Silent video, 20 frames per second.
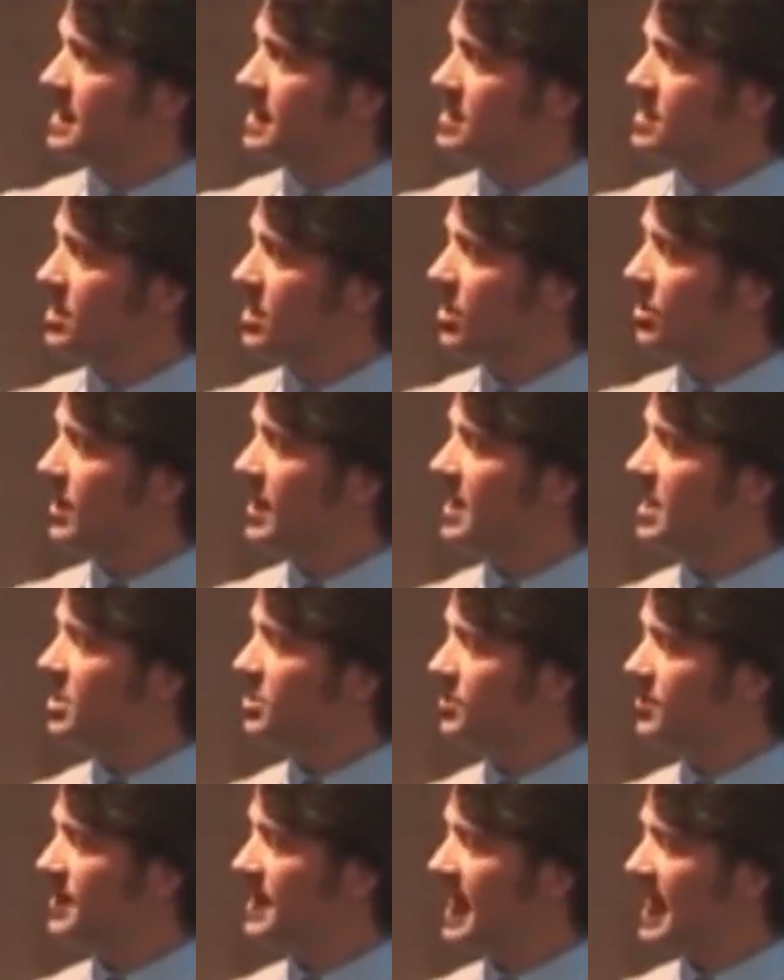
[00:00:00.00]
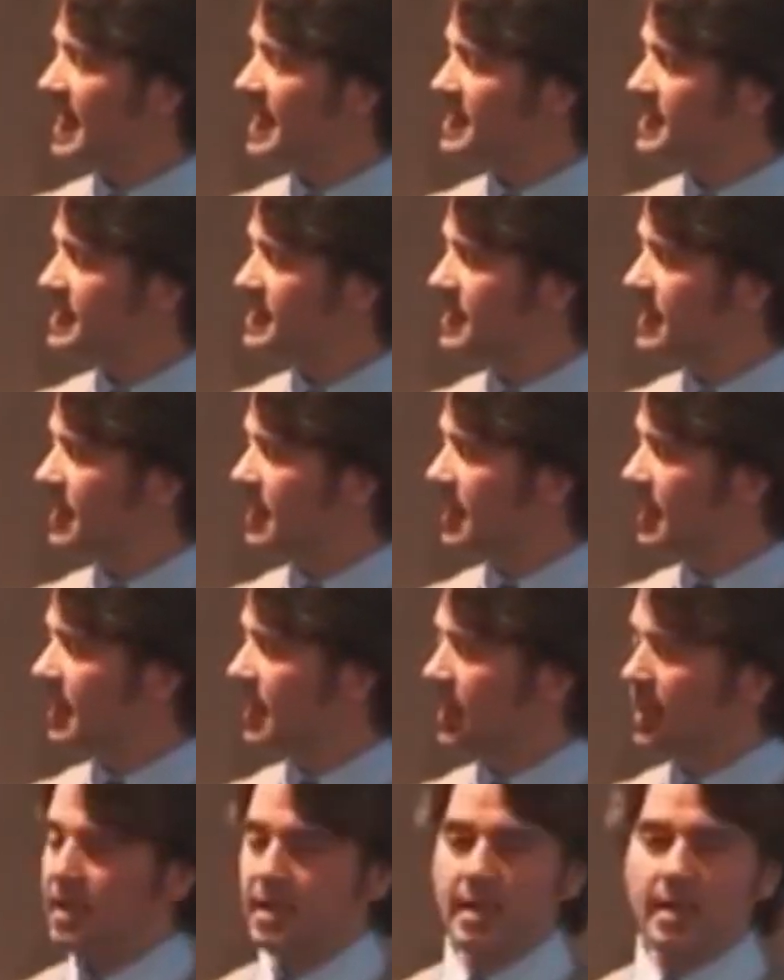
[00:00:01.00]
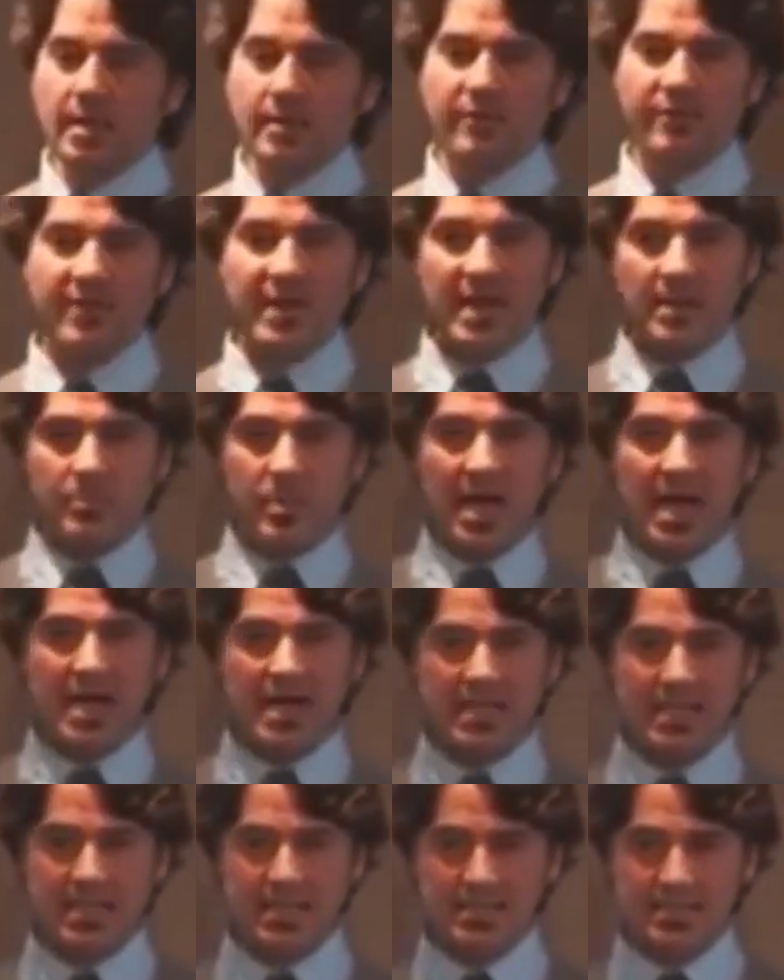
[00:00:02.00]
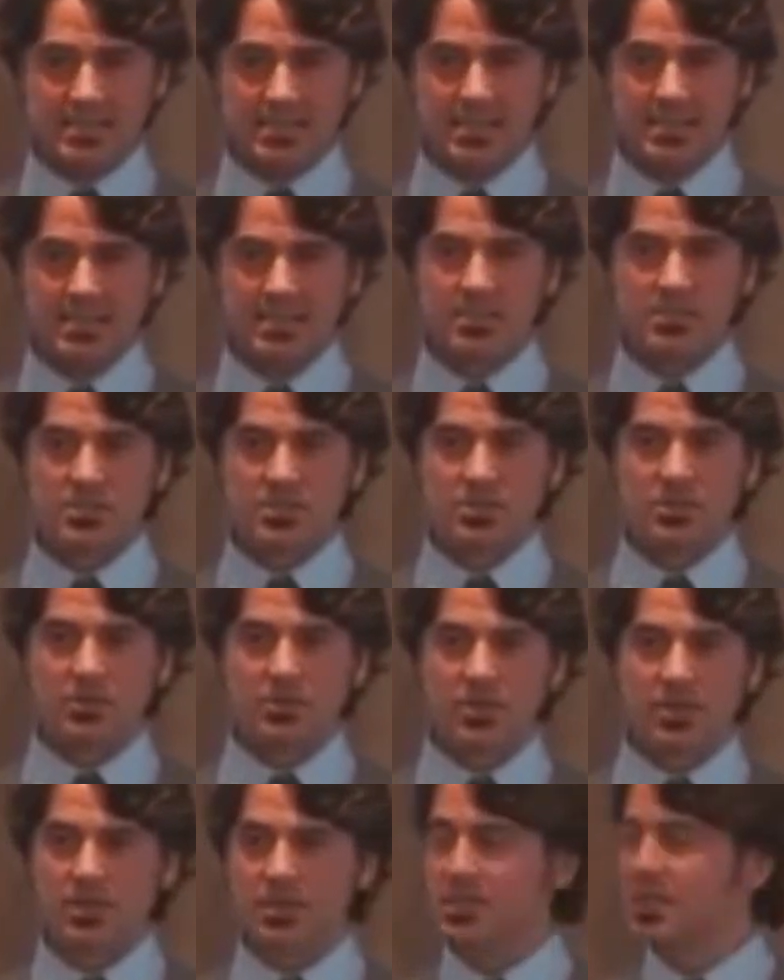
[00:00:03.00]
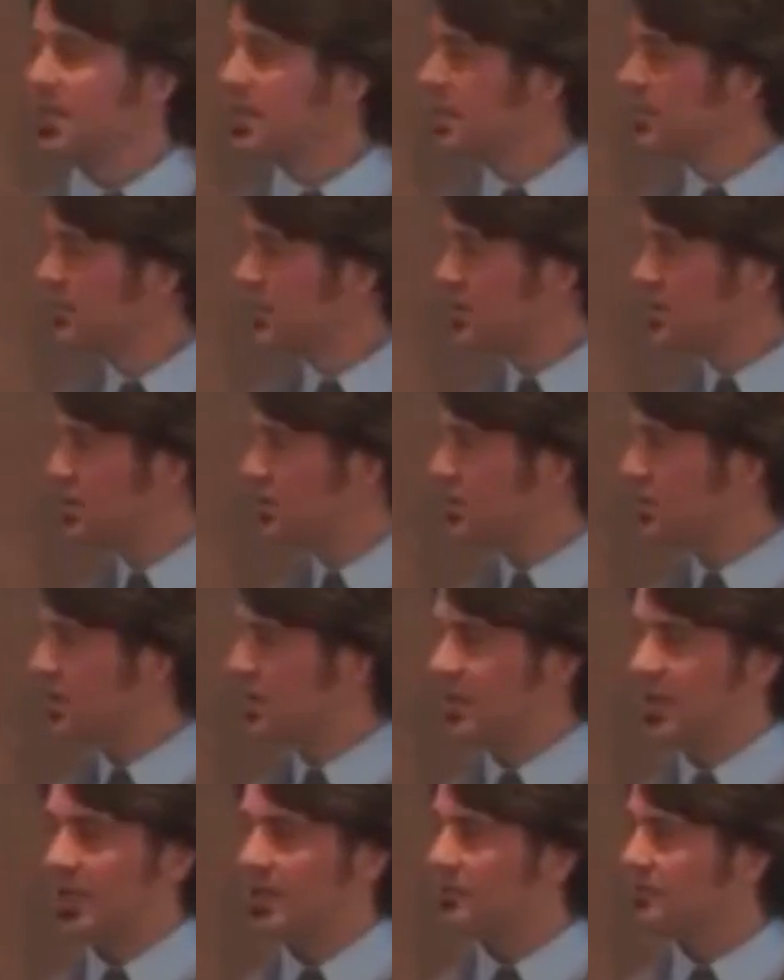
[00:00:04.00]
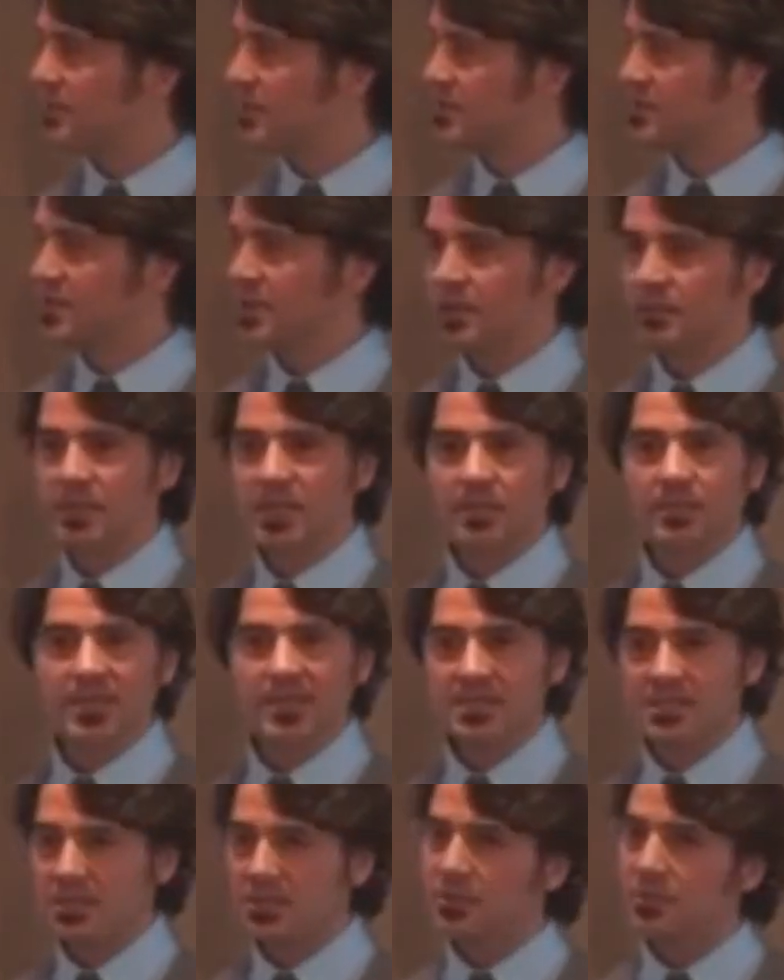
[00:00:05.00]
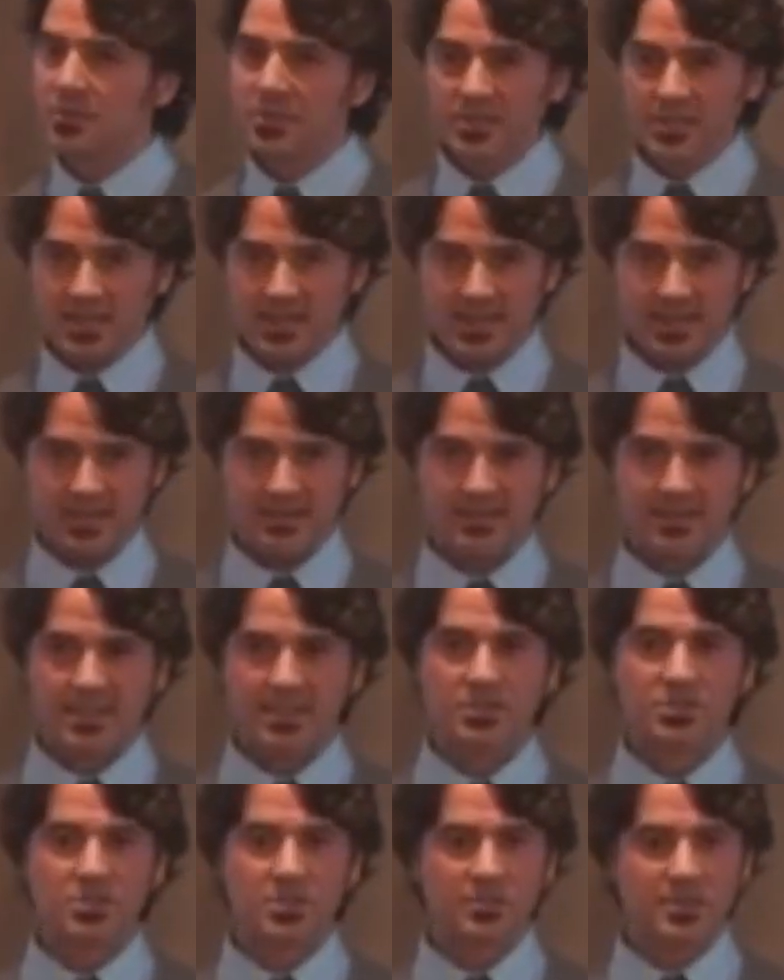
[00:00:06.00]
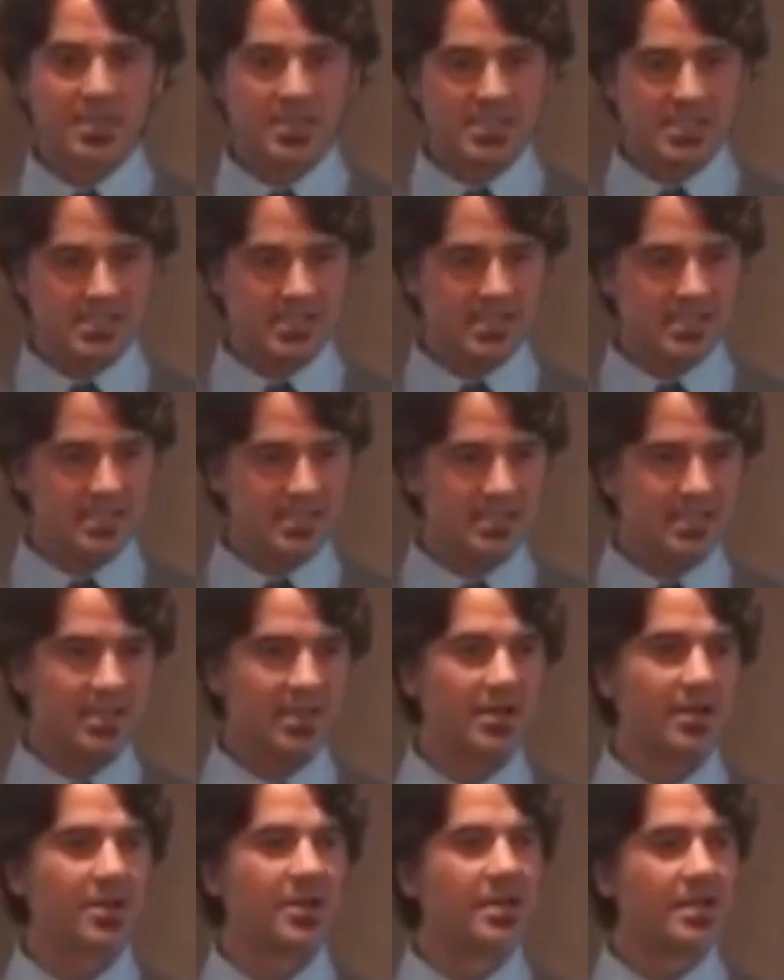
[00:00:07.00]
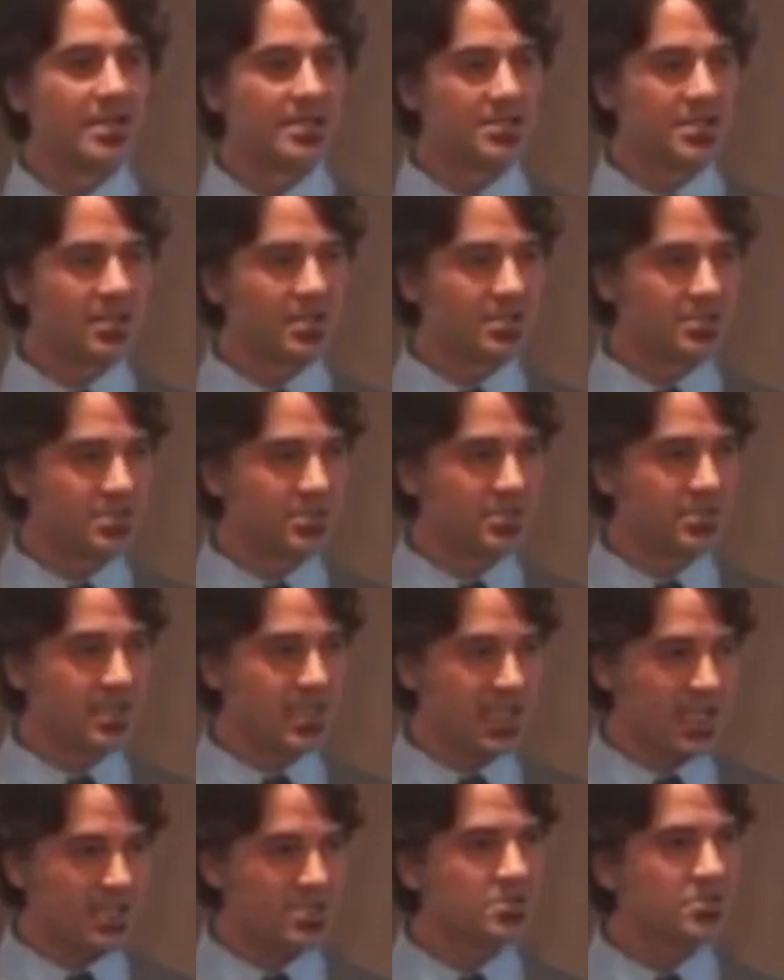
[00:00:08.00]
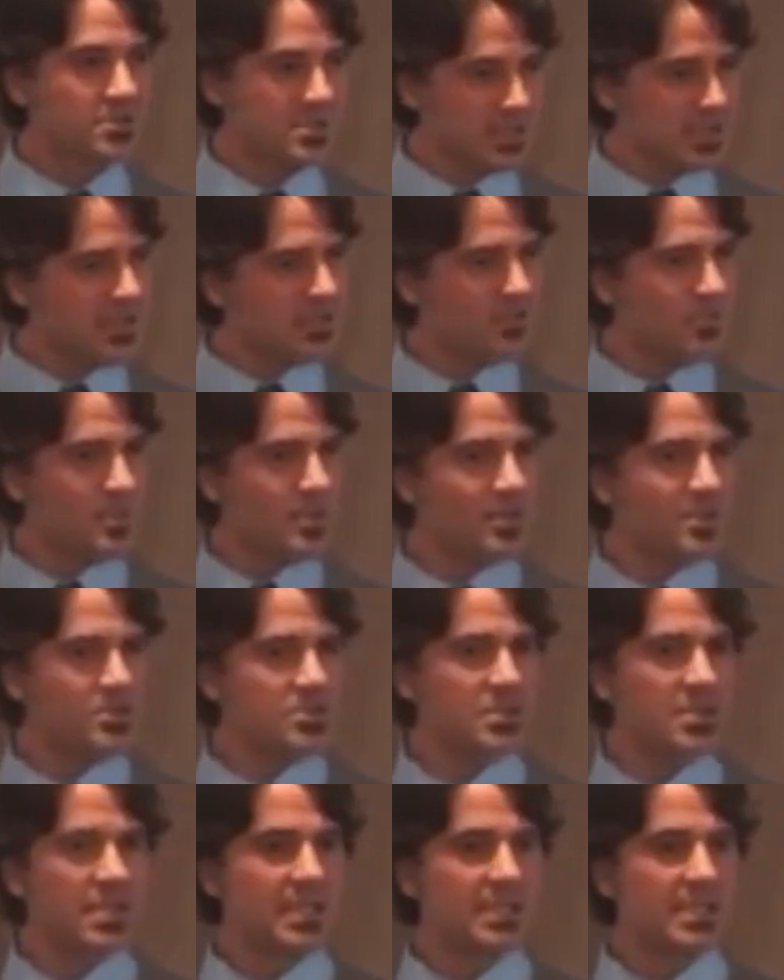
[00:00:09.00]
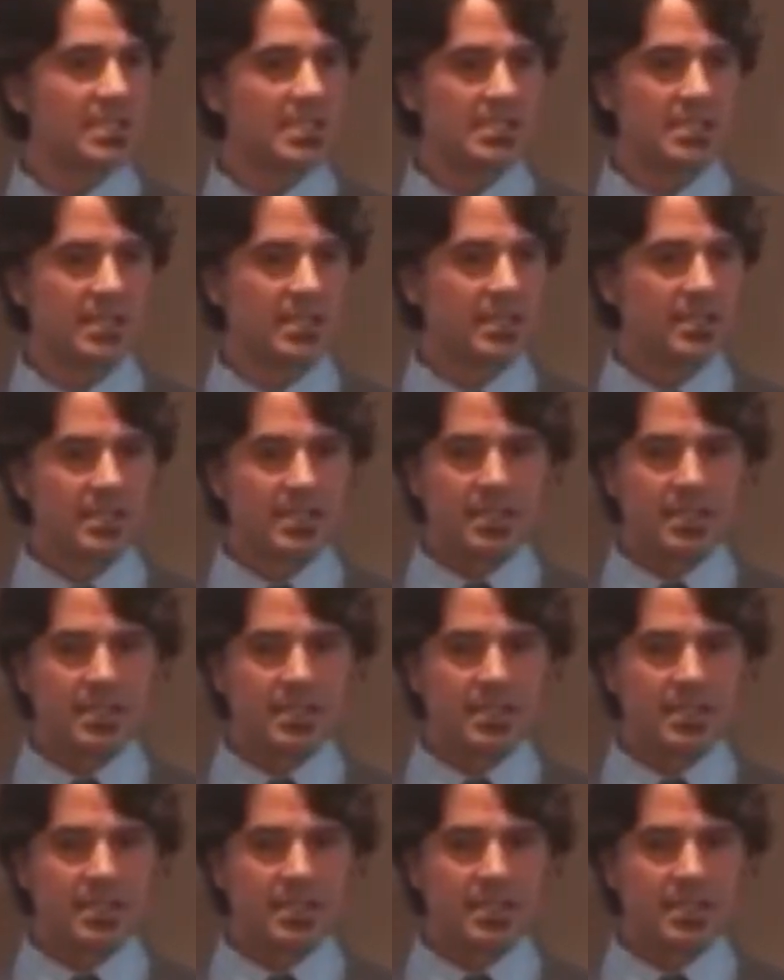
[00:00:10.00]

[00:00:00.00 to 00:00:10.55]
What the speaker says: So it creates fat pockets, storage. If you do it enough, there's going to be a big tumor there. There's going to be a cyst there. It's going to turn cancerous. Does everybody understand this?